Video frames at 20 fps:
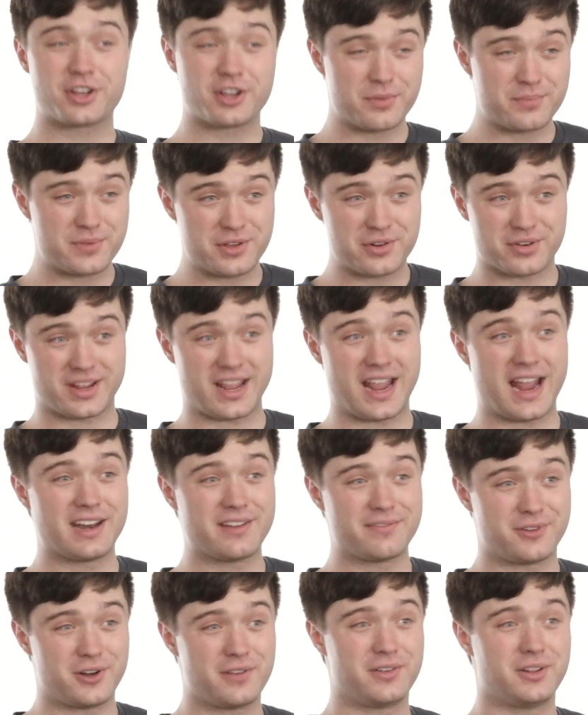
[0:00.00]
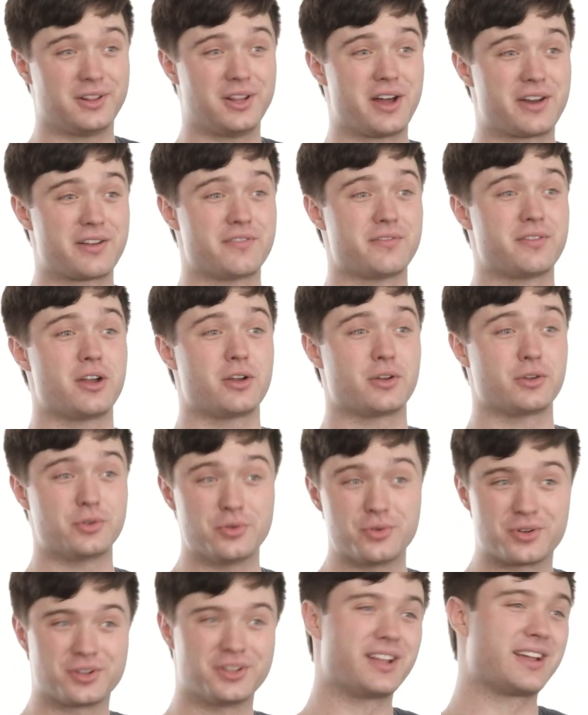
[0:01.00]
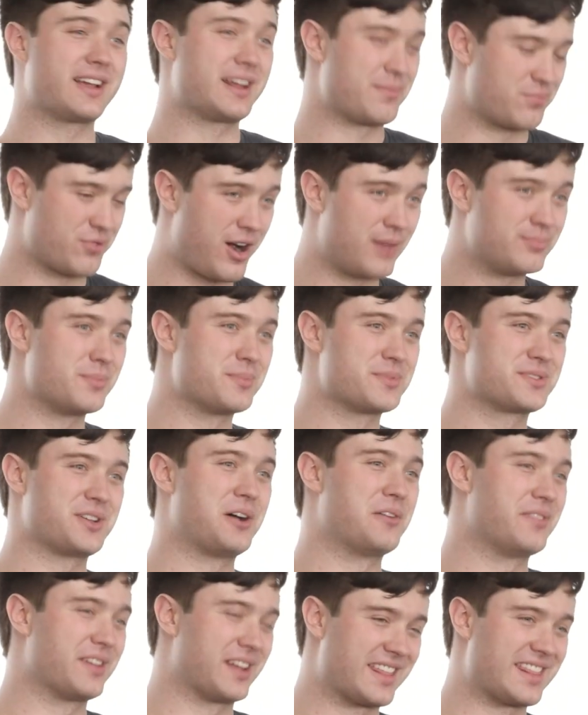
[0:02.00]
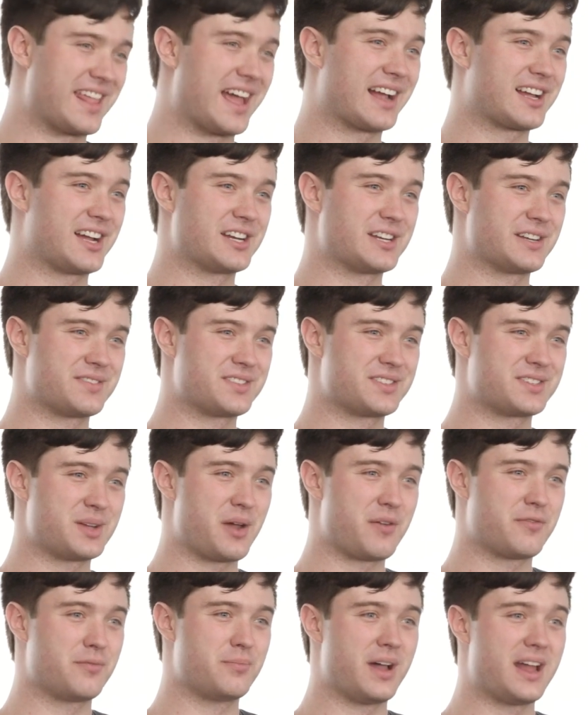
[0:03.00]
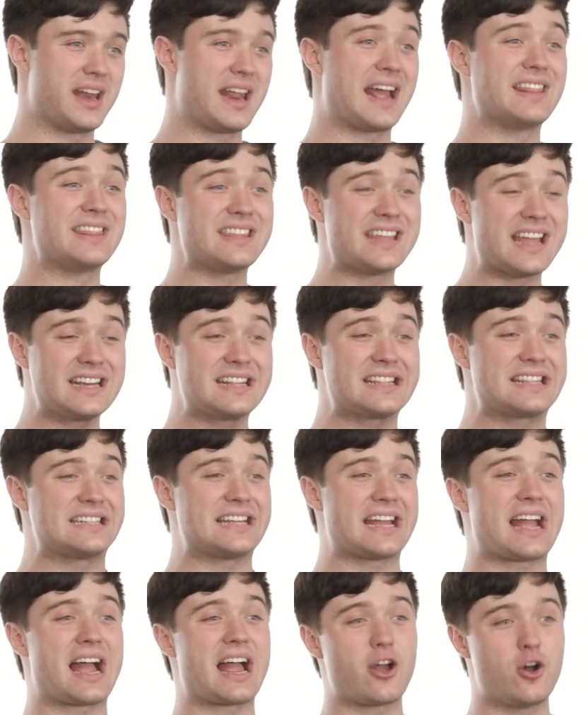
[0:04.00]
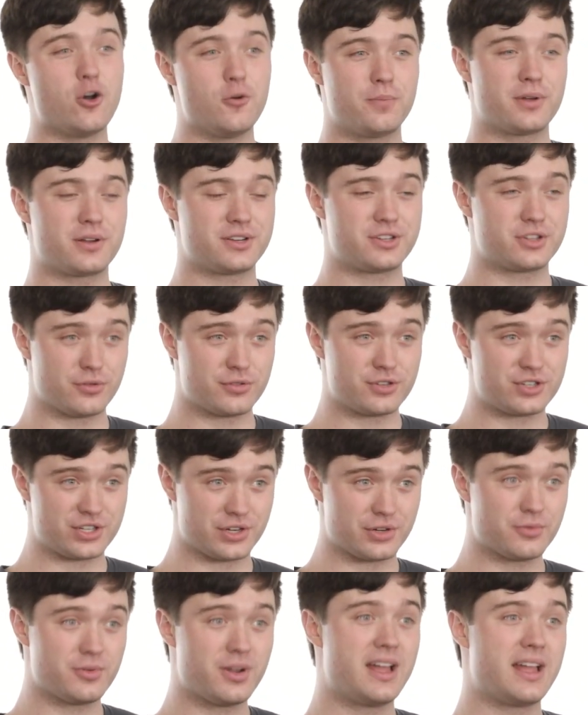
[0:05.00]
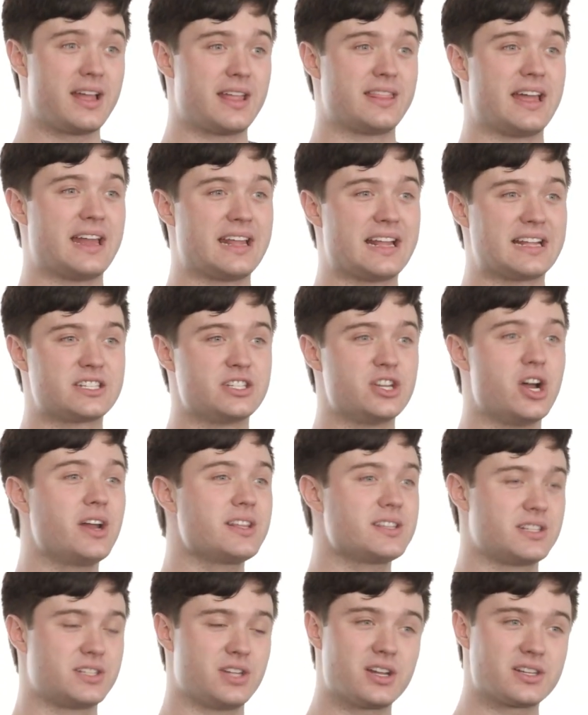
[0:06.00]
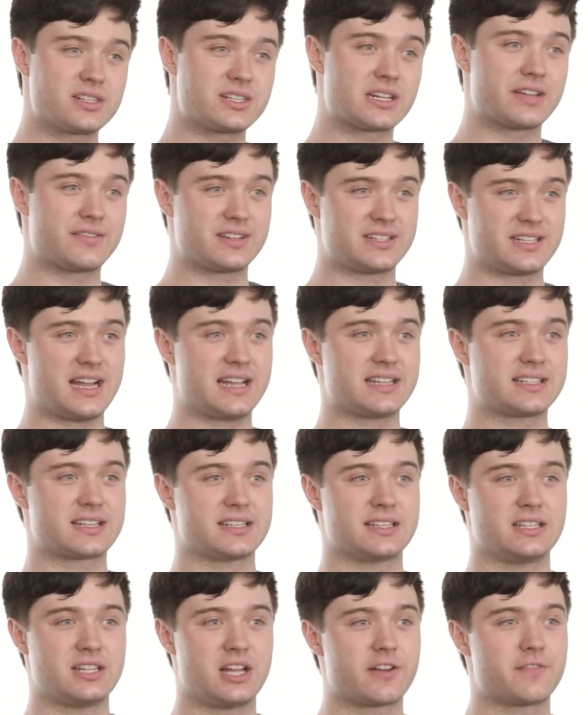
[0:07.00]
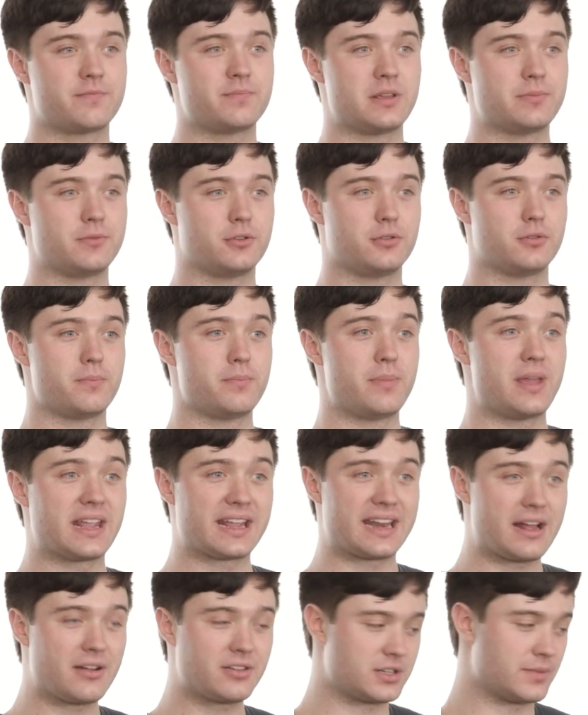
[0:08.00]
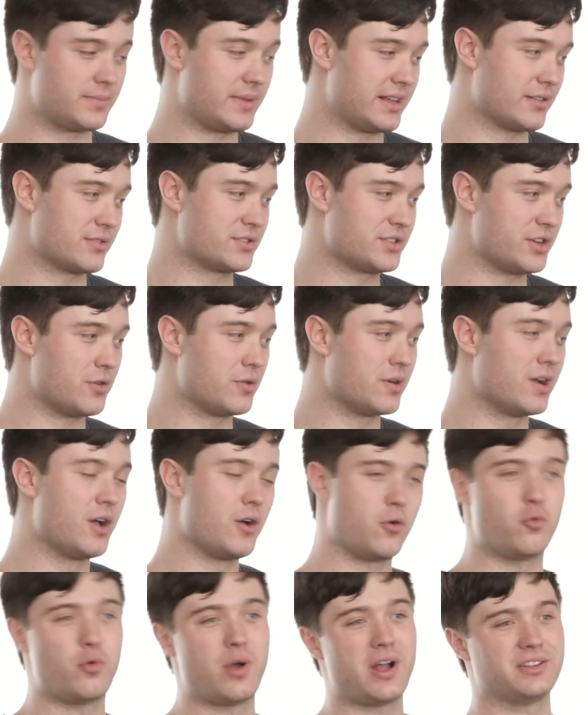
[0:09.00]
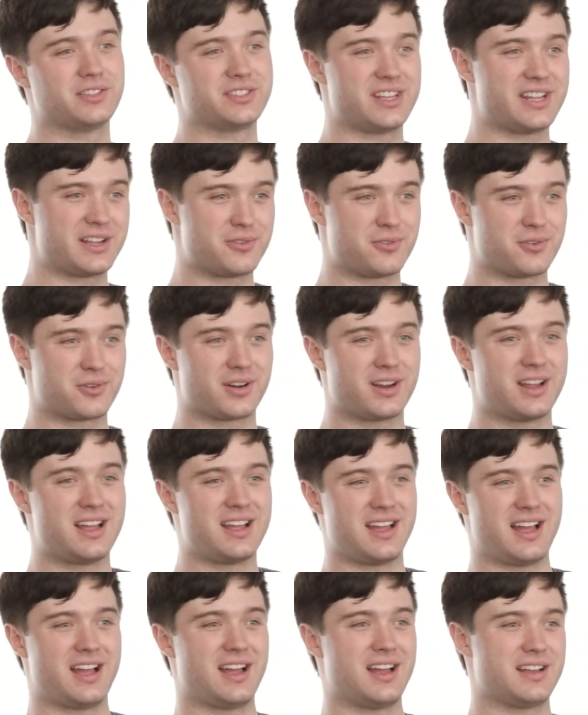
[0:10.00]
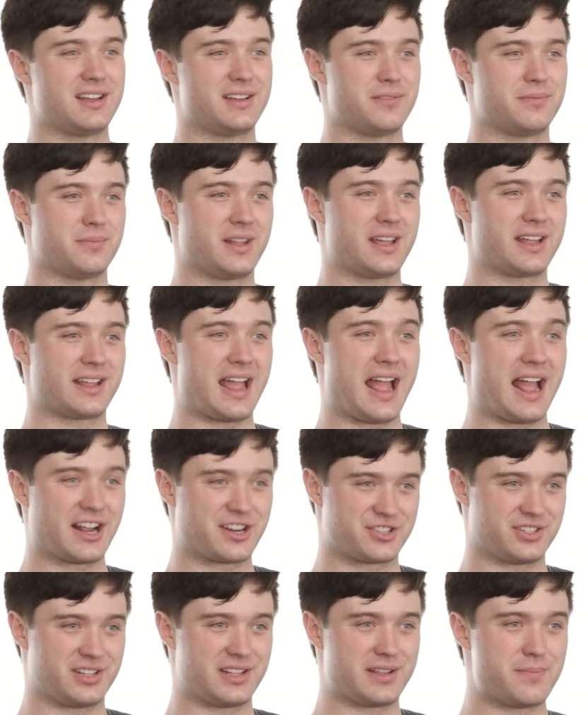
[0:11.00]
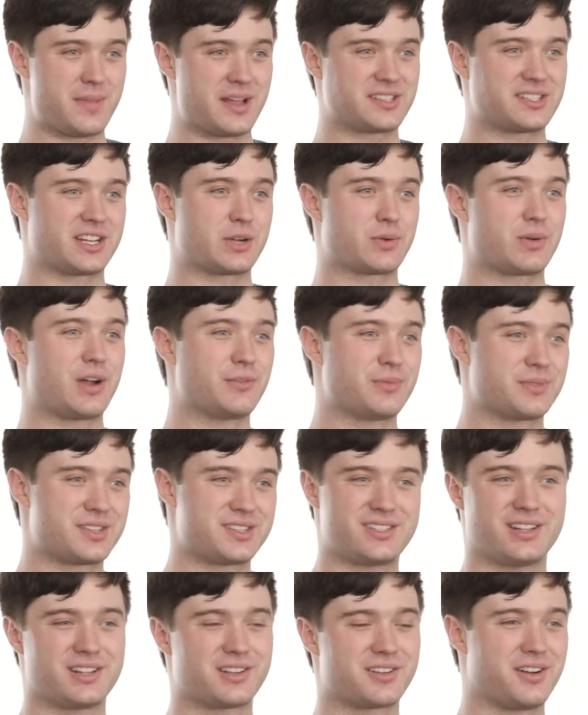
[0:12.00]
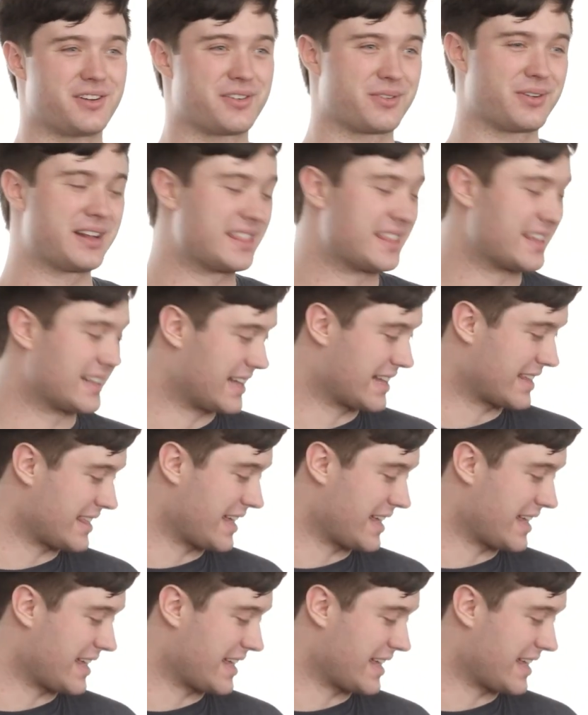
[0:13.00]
a computer can involve a lot of Googling and problem solving and that kind of stuff, but at the end of the day, I hope I showed you that it's not as daunting of a task as a lot of people make it out to be. There's no welding or like actually messing around with the silicon or anything like